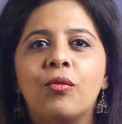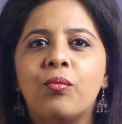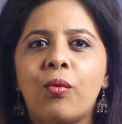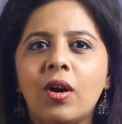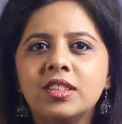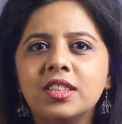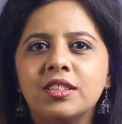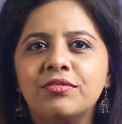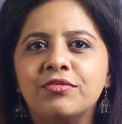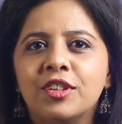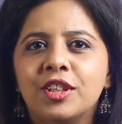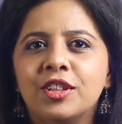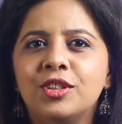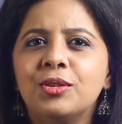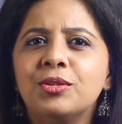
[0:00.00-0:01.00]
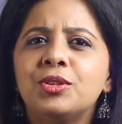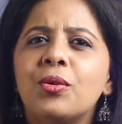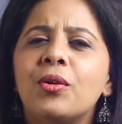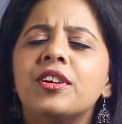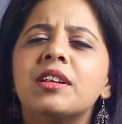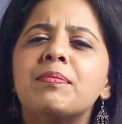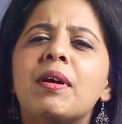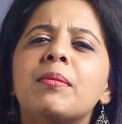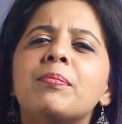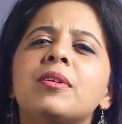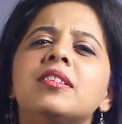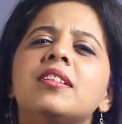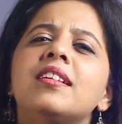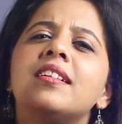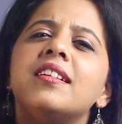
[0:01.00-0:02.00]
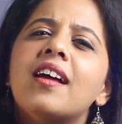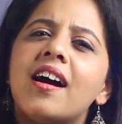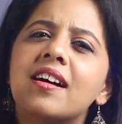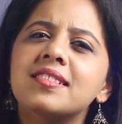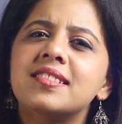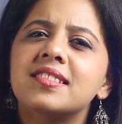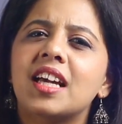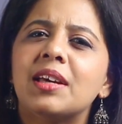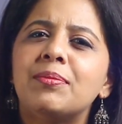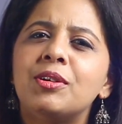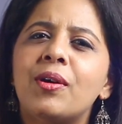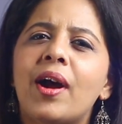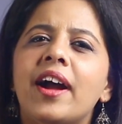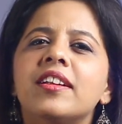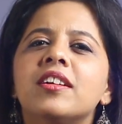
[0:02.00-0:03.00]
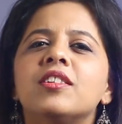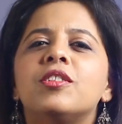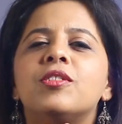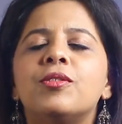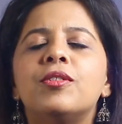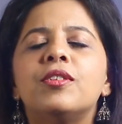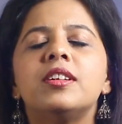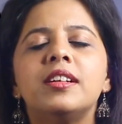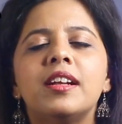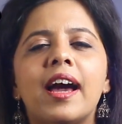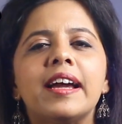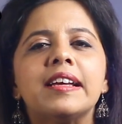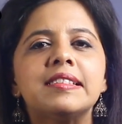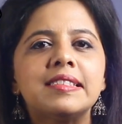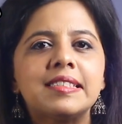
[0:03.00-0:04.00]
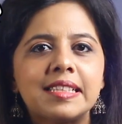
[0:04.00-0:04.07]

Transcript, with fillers: What if you don't remember the last time you had a good night's